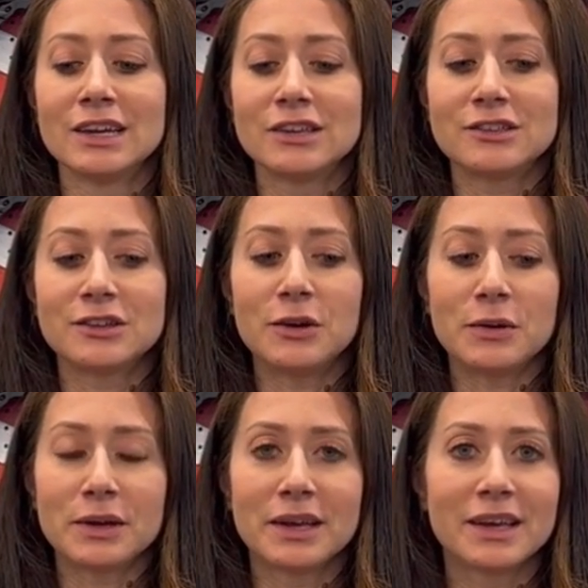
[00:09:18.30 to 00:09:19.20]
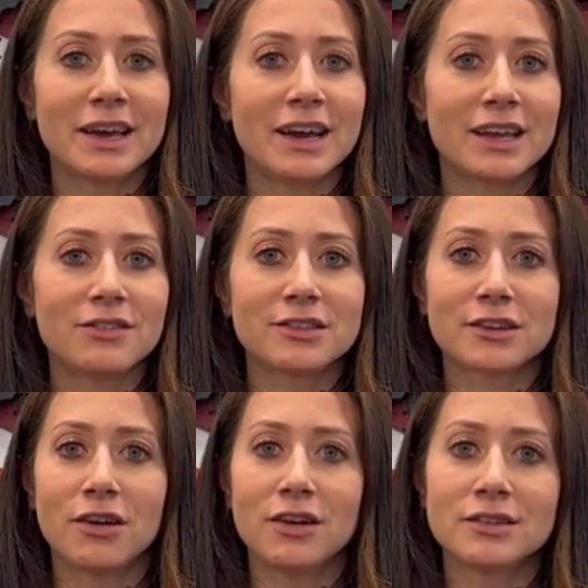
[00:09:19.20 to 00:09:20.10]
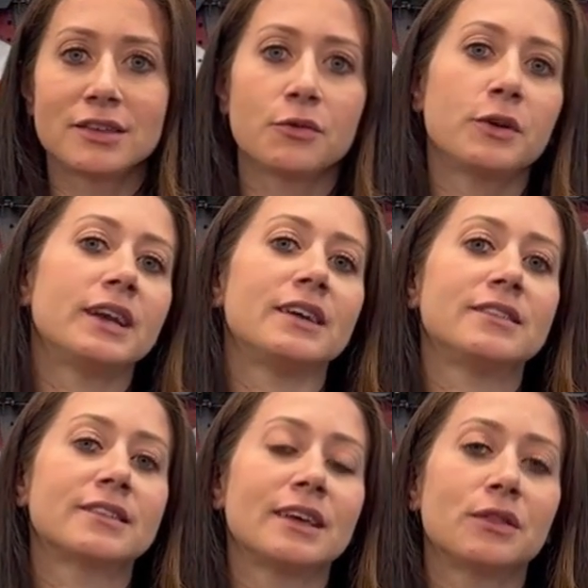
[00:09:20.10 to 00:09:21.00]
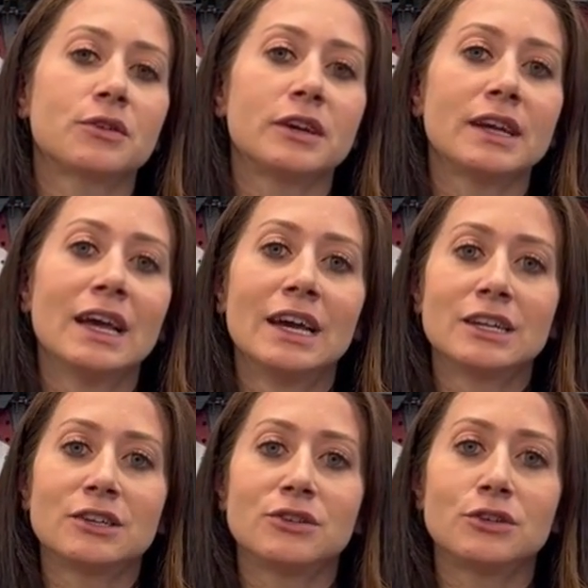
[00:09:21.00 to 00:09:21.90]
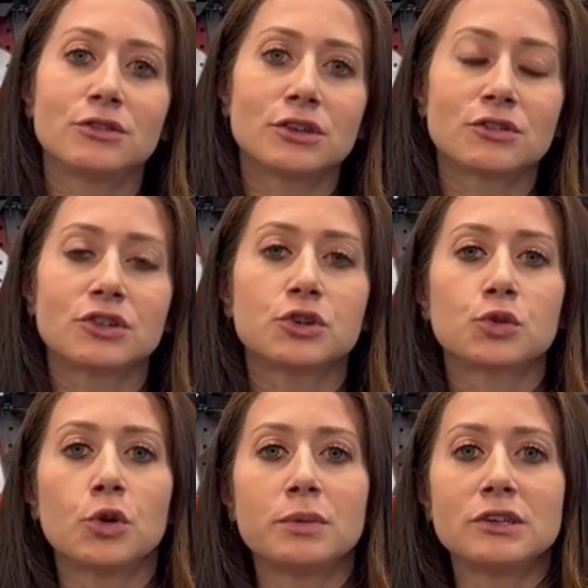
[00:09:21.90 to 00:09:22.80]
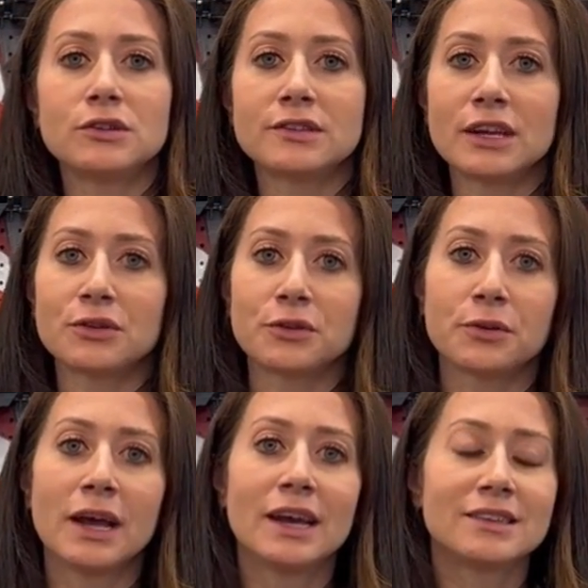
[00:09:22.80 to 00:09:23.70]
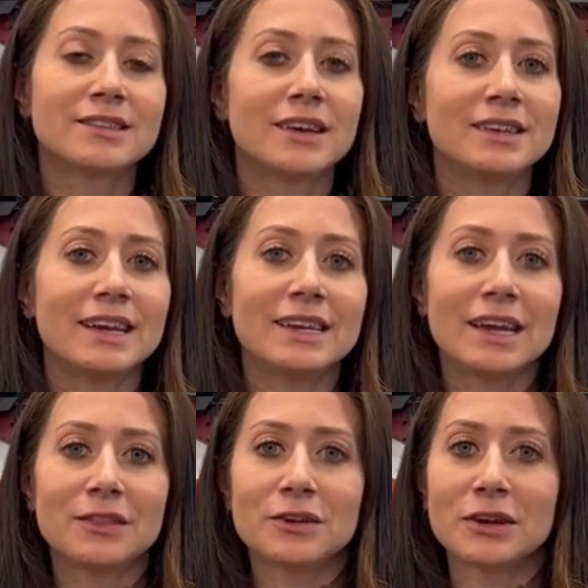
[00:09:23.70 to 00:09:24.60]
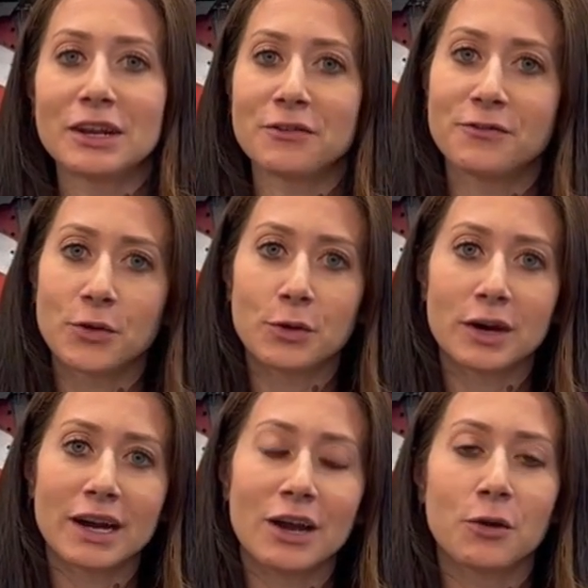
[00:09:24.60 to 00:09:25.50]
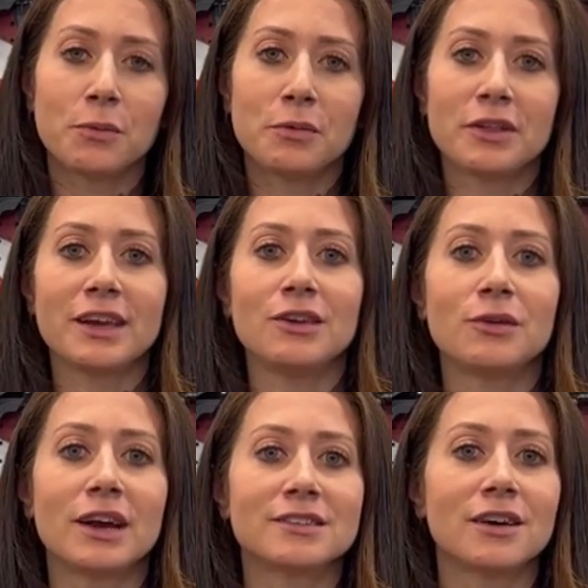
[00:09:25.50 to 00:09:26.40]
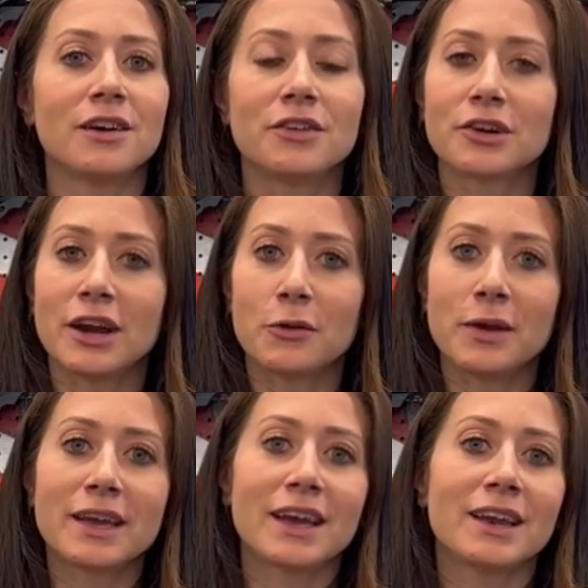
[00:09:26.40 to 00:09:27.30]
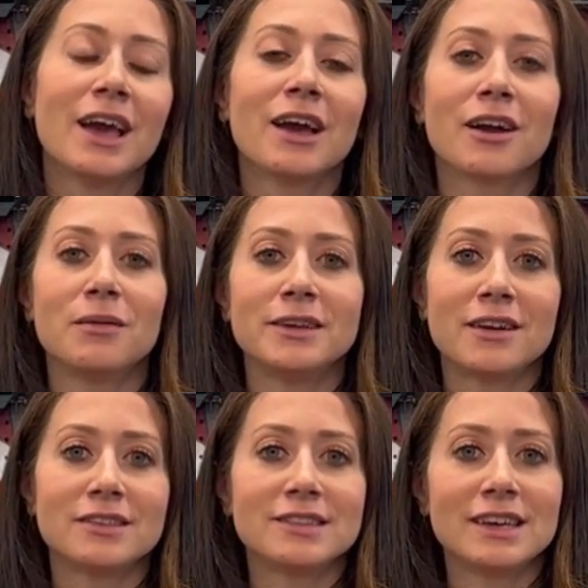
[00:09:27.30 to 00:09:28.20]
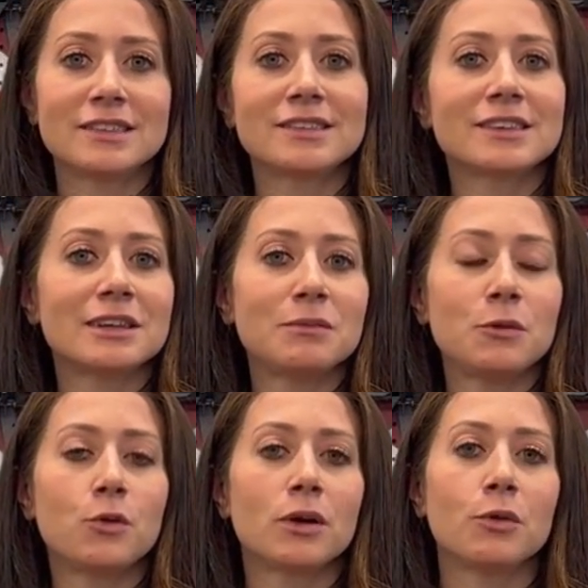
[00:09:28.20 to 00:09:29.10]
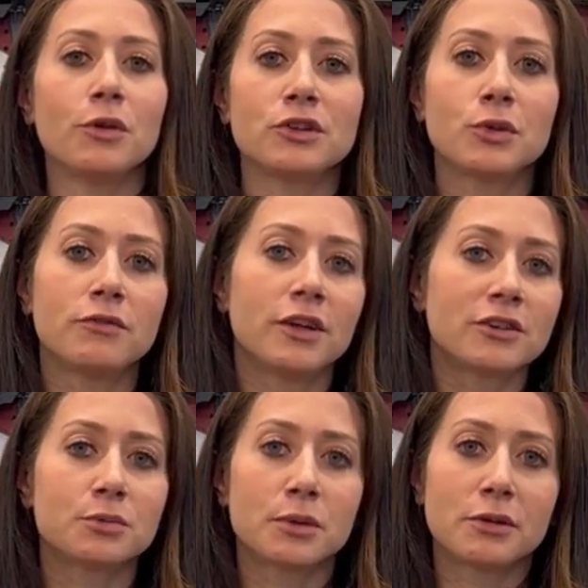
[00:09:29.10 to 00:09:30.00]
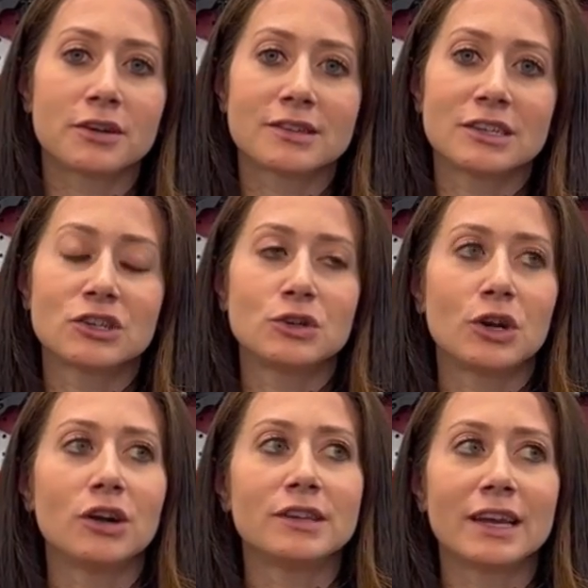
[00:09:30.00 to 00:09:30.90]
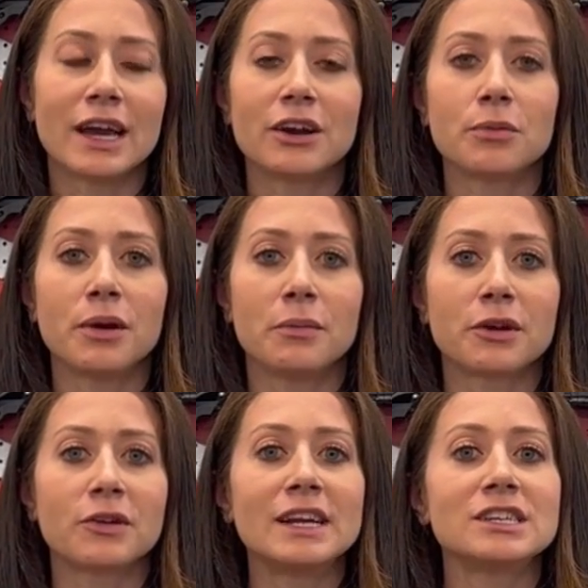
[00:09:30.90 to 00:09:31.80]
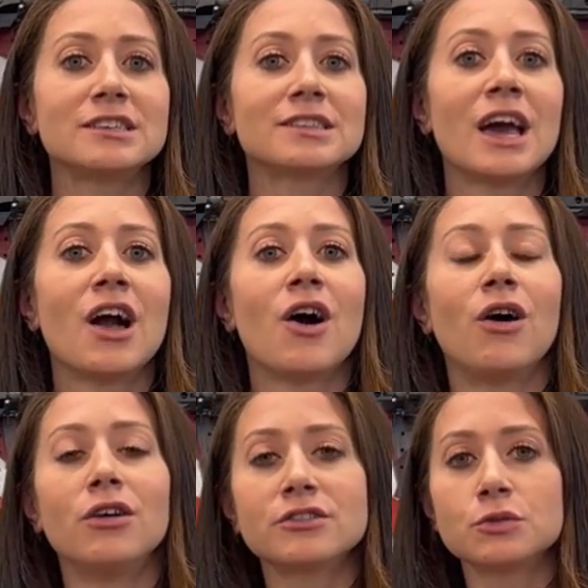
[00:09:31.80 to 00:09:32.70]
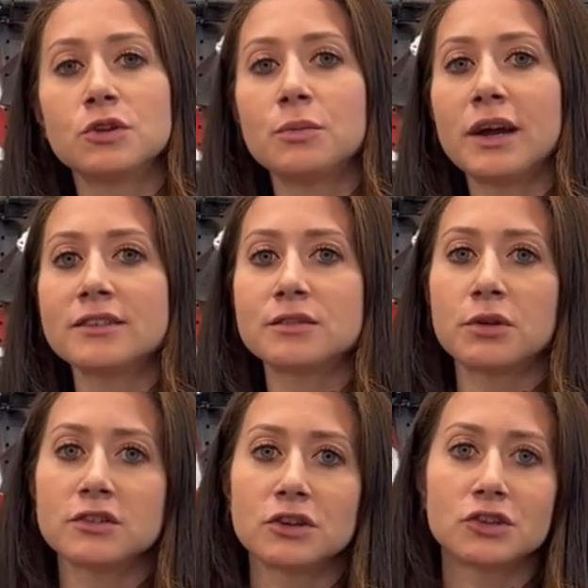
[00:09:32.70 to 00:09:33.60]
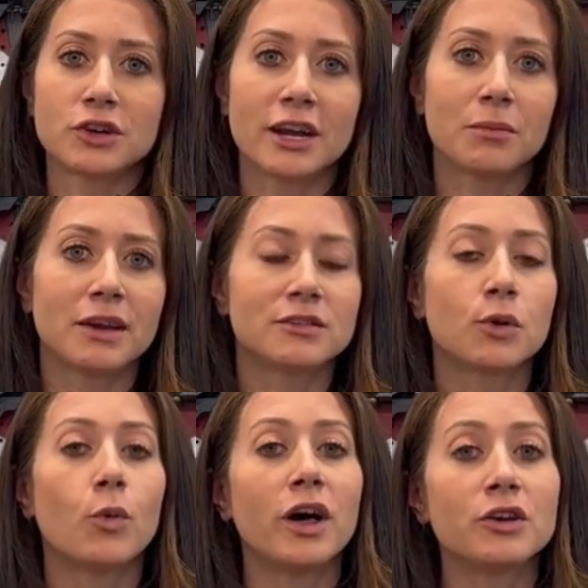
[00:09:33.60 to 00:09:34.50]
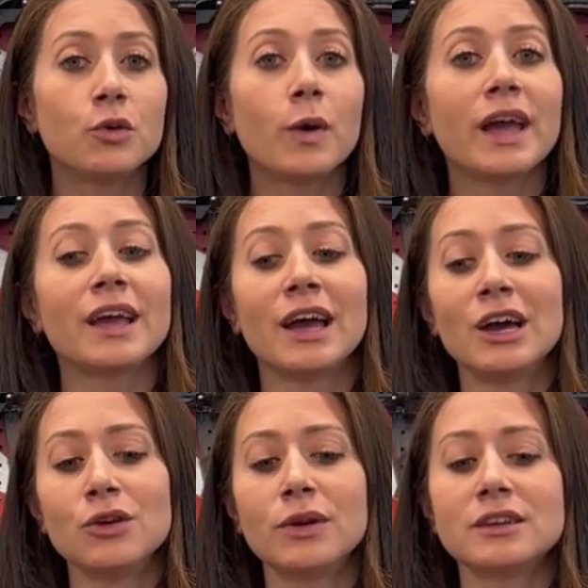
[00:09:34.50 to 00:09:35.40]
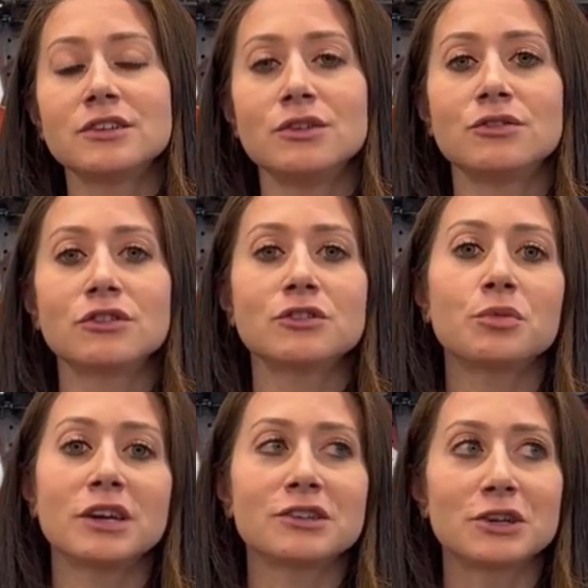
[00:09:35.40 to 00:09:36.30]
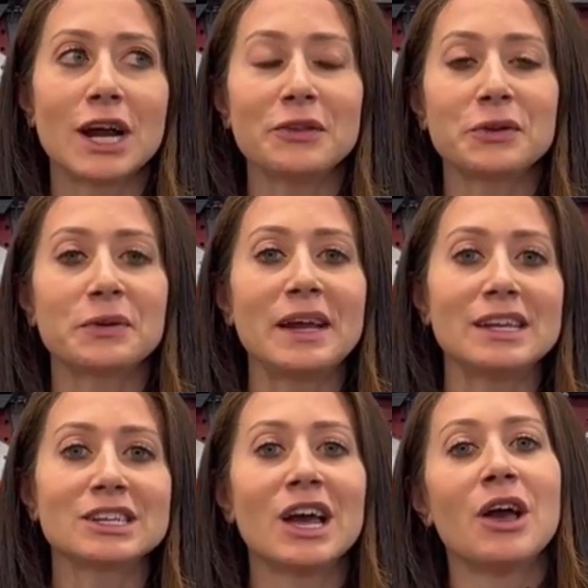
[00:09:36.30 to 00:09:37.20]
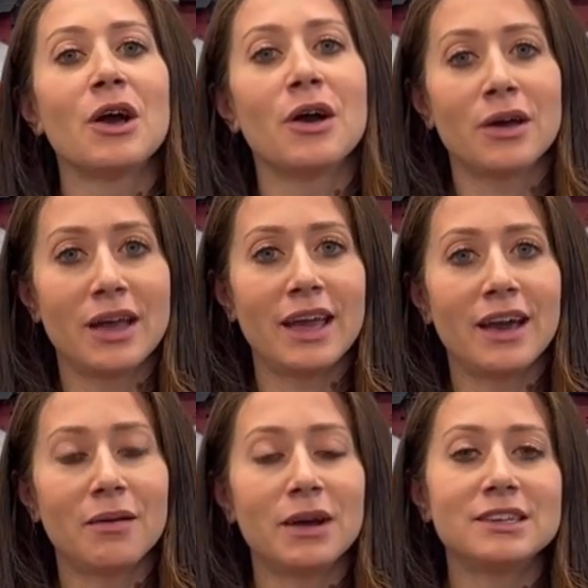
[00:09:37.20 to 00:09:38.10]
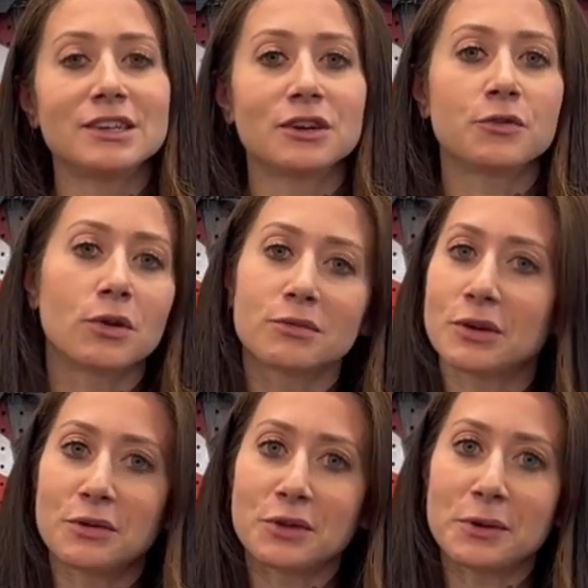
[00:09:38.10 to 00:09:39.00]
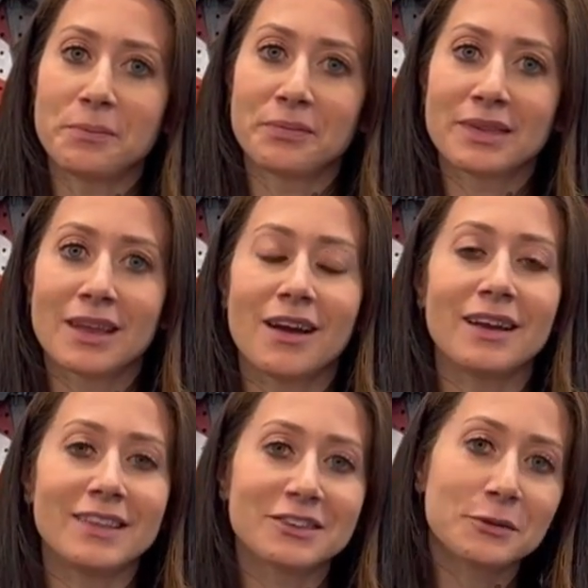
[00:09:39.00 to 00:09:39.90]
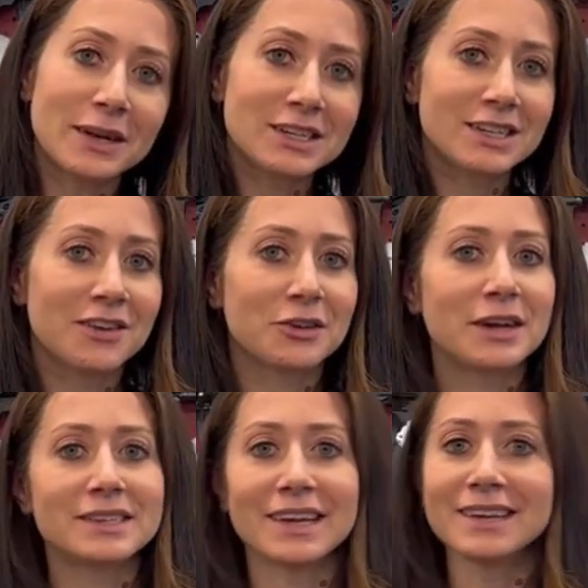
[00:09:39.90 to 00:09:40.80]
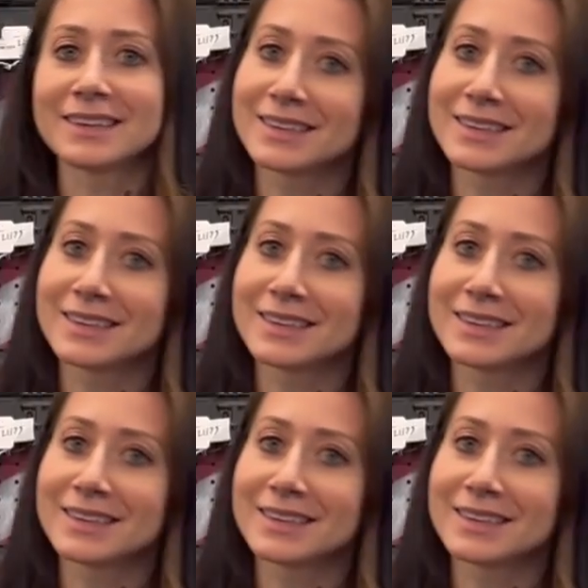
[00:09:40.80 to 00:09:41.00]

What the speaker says: So give us a call, 719-683-2200. We're open Tuesday through Sunday, 9:30 to 4. Hopefully you guys all have a great weekend. Come down and see us. It's going to be warm, only $12 per person. Shoot all day at our public ranges. Also, when you buy a suppressor at Dragon Man's, while you wait, you get to use your suppressor at the range until your forms go through. All right, thanks for watching. Have a great day.